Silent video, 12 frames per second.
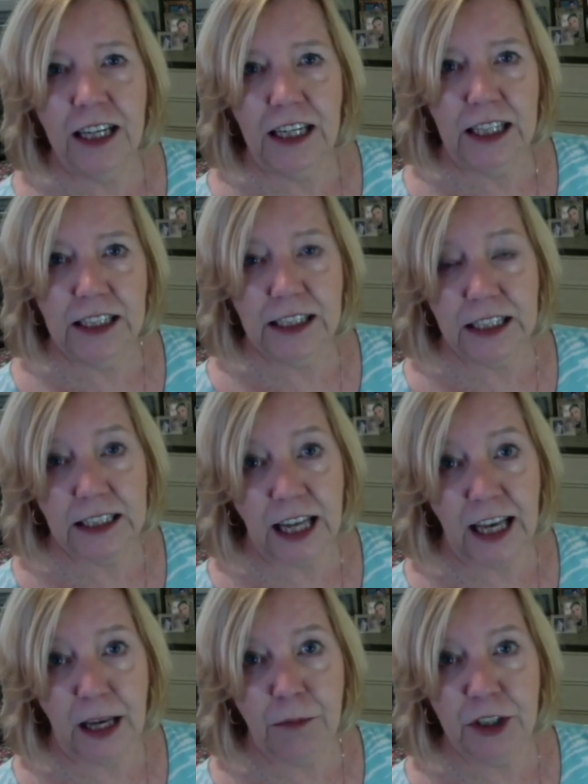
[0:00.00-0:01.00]
It's the
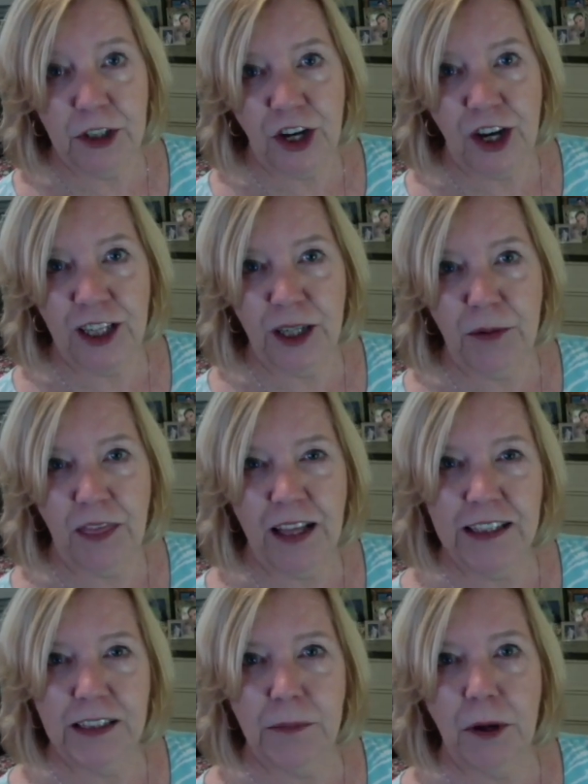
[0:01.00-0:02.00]
same when talking with
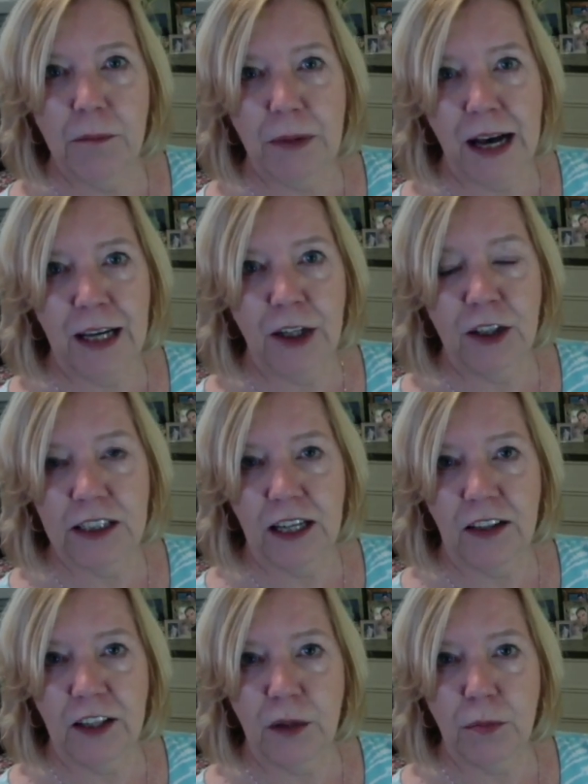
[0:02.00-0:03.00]
us about buying or
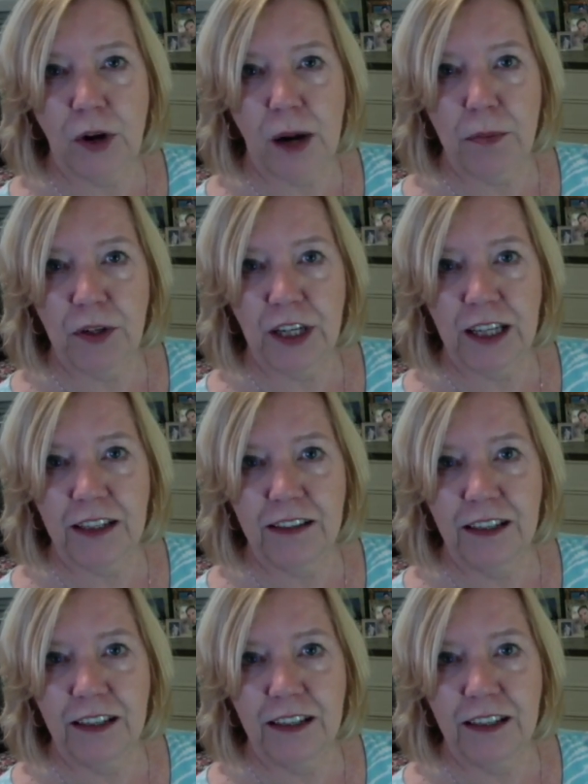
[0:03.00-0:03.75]
selling a property.